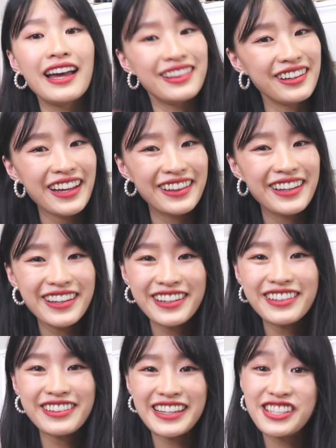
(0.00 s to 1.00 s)

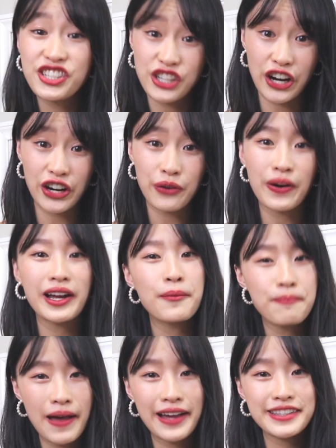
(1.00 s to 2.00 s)
Hello, it's Cheryl. Welcome
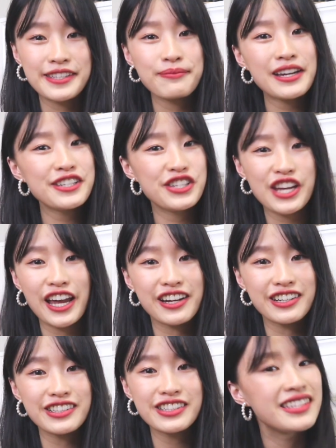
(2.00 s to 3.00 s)
back to my
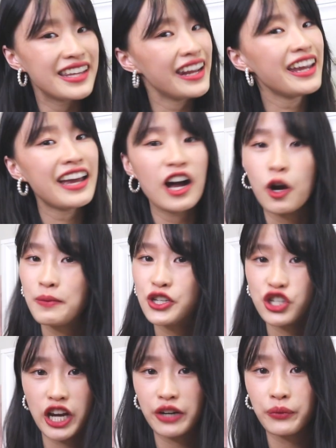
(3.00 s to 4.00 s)
channel. Today I'll be
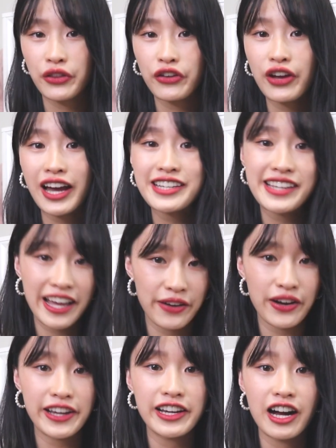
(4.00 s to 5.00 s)
sharing with you guys how
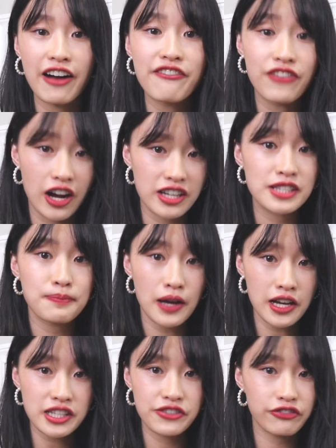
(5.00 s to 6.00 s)
I got
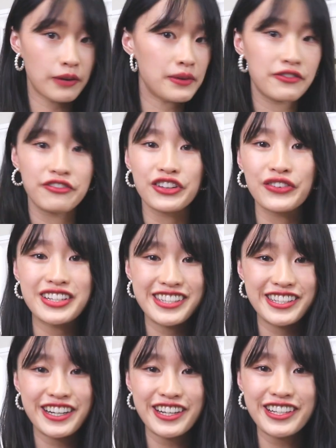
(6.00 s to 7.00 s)
VoxBox from
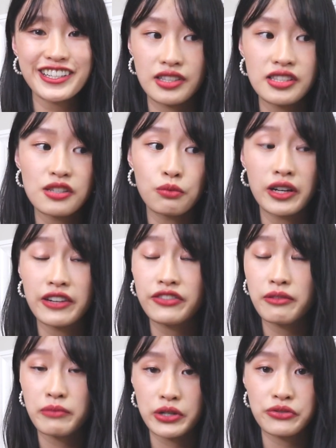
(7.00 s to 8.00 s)
Influenster. This is one of
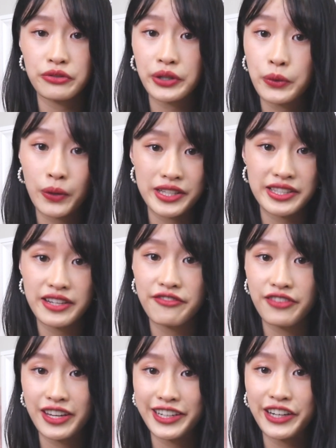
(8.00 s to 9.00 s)
the most requested
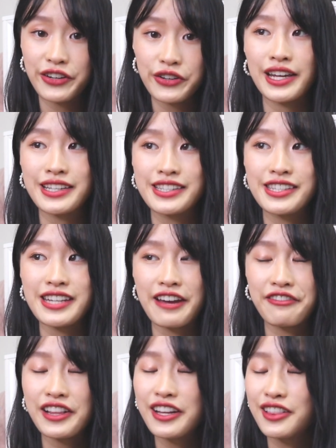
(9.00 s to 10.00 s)
video. It's
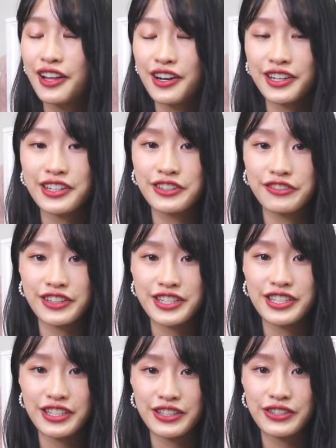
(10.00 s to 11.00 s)
definitely long
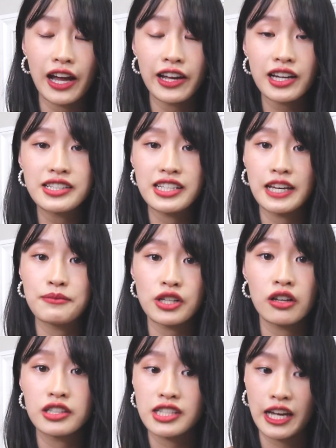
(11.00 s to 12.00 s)
overdue. I got DMs
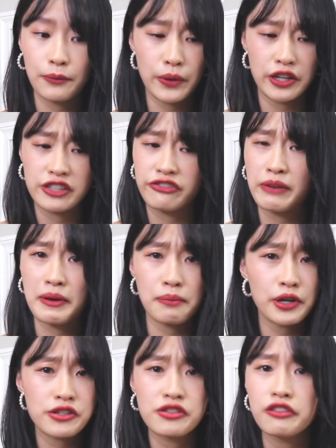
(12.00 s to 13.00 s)
all the time, whether it's from my
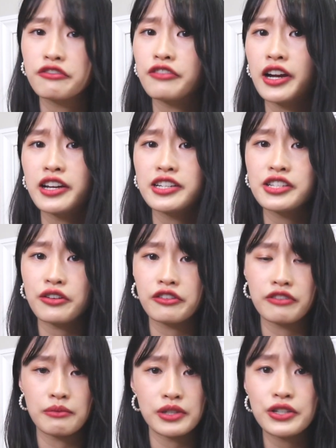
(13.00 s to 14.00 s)
personal friend or
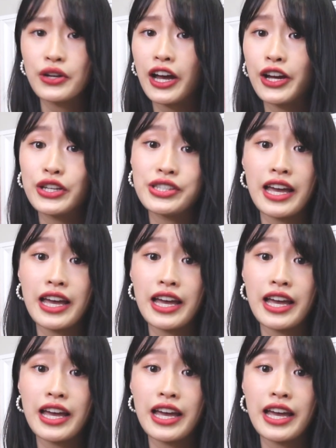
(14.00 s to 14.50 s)
from you guys